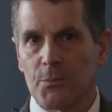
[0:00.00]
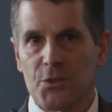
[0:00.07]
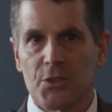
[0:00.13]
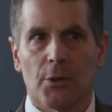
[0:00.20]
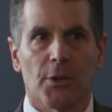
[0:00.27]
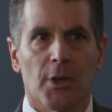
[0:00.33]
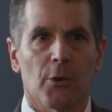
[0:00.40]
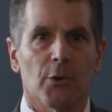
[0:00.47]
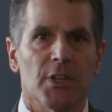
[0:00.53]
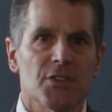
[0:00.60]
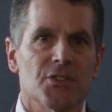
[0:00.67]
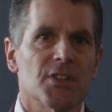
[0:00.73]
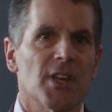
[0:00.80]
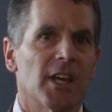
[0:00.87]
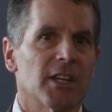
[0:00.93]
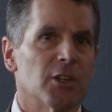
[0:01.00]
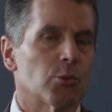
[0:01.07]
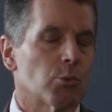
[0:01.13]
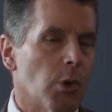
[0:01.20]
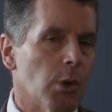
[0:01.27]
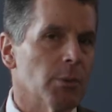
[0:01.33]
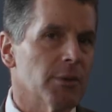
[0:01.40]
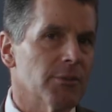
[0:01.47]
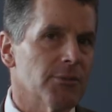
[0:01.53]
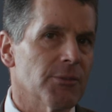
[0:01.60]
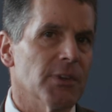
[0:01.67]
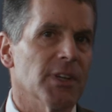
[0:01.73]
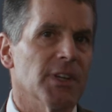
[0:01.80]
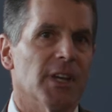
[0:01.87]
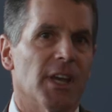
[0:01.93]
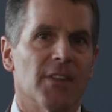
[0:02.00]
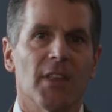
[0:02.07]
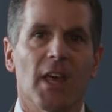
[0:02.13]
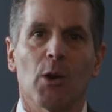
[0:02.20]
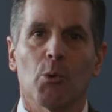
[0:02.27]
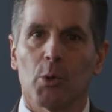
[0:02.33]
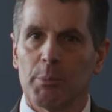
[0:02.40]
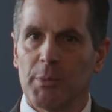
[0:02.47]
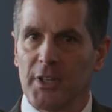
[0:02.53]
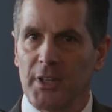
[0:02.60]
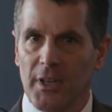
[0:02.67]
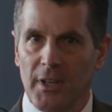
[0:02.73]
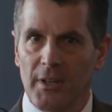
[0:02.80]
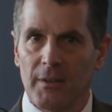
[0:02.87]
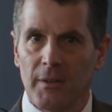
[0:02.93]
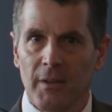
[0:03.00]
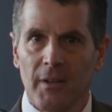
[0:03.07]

So there is that enrollment fee and that would be it.